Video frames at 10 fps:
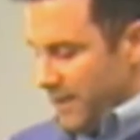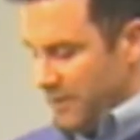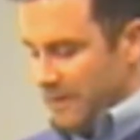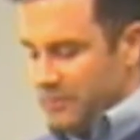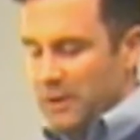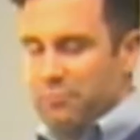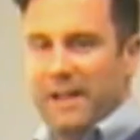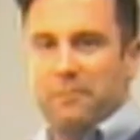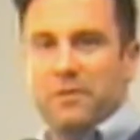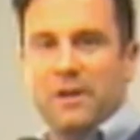So I'm just going to
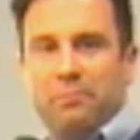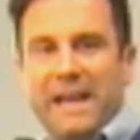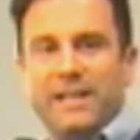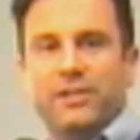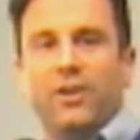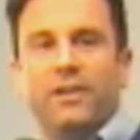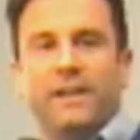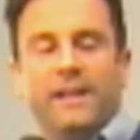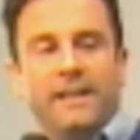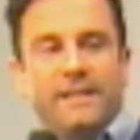play, we're going to play a
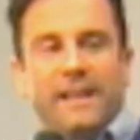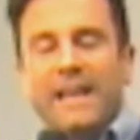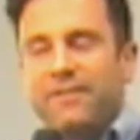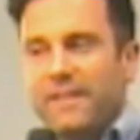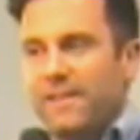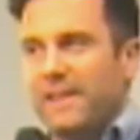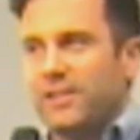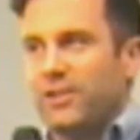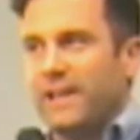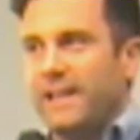song, and in this
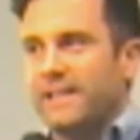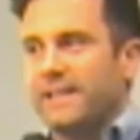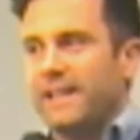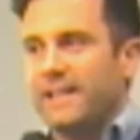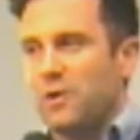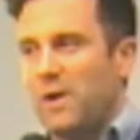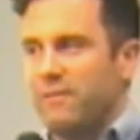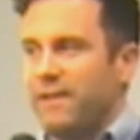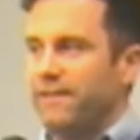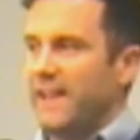song is, is
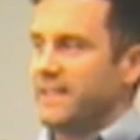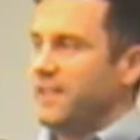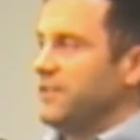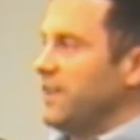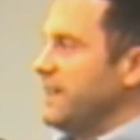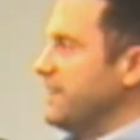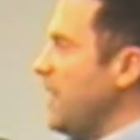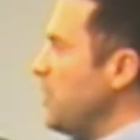quite a reflective song. It's